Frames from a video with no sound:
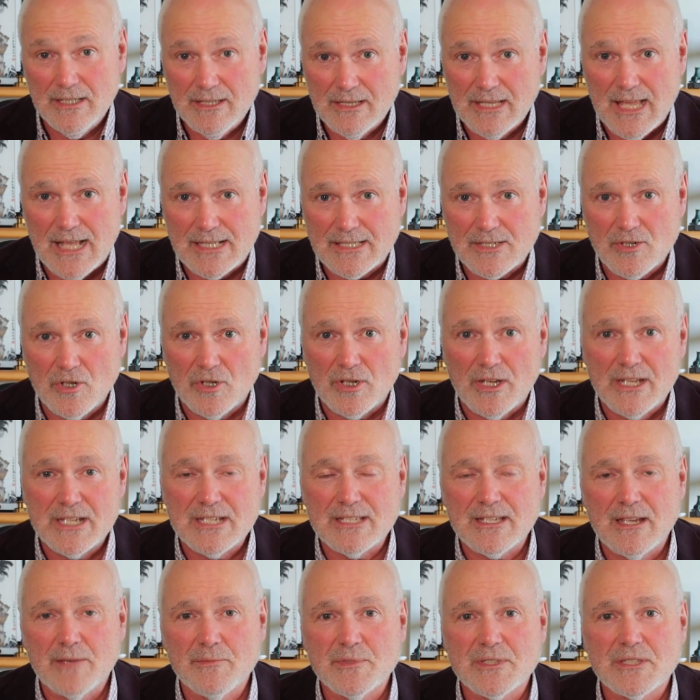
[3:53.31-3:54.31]
That certainly
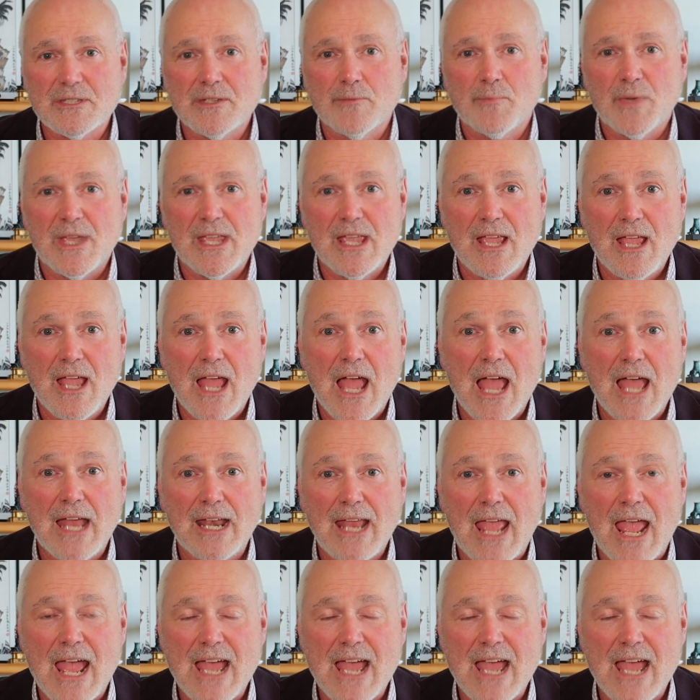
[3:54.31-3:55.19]
seems to be an